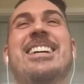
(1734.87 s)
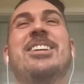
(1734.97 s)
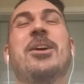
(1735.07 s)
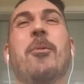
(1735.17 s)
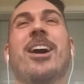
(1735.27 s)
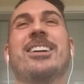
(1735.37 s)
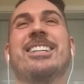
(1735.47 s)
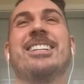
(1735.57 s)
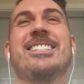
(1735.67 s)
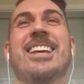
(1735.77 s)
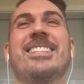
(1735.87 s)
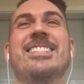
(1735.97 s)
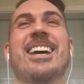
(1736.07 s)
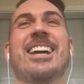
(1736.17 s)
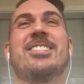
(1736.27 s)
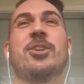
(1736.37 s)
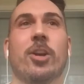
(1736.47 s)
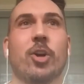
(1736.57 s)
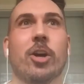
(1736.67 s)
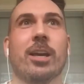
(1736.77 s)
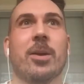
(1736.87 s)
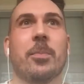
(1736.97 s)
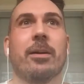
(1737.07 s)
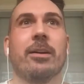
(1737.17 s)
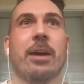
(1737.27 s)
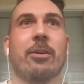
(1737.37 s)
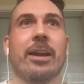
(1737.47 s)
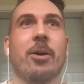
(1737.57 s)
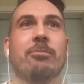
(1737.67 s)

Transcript: You walked in ten seconds. I'm like, "You're gonna get your period now. Get out.